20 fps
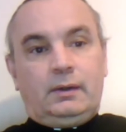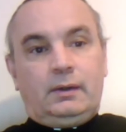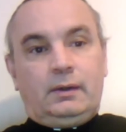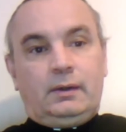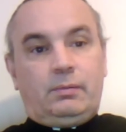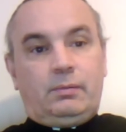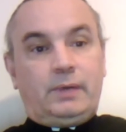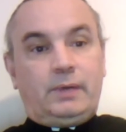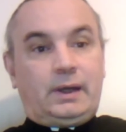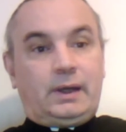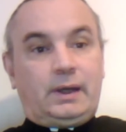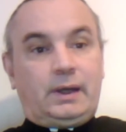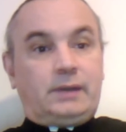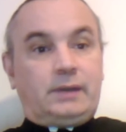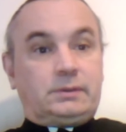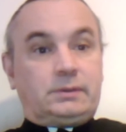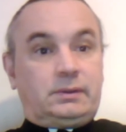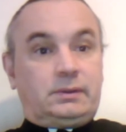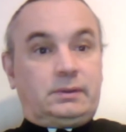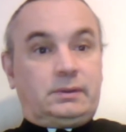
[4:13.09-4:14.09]

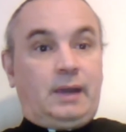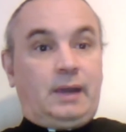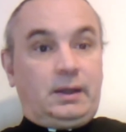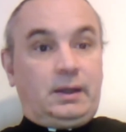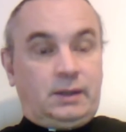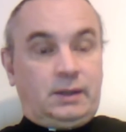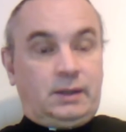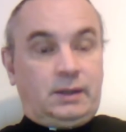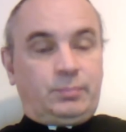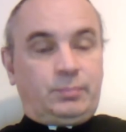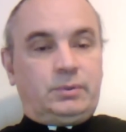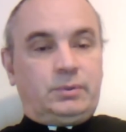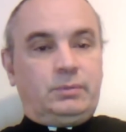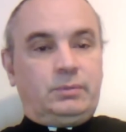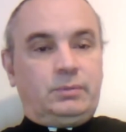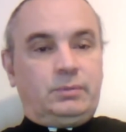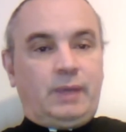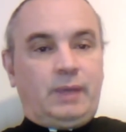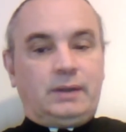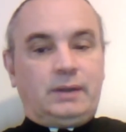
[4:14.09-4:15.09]
because they attempted
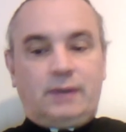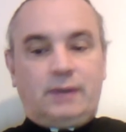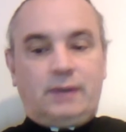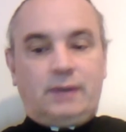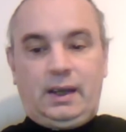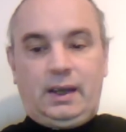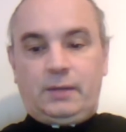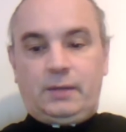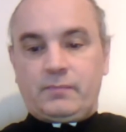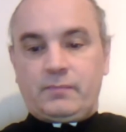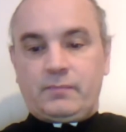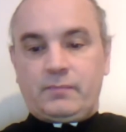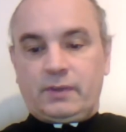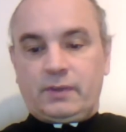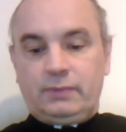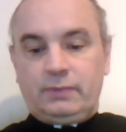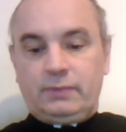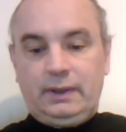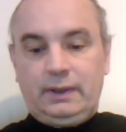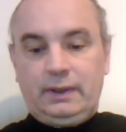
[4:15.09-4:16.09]
to maintain
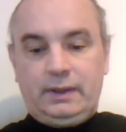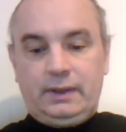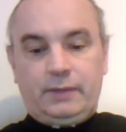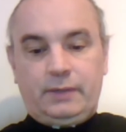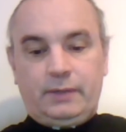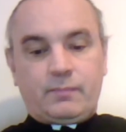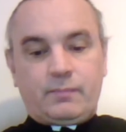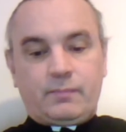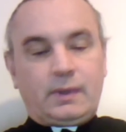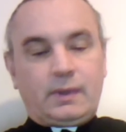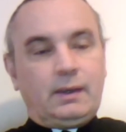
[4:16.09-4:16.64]
validity.